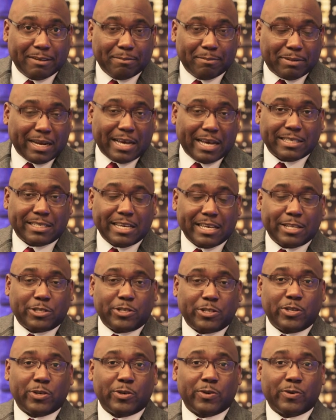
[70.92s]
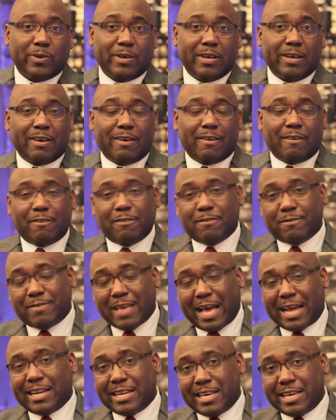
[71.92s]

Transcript: but I say to you, that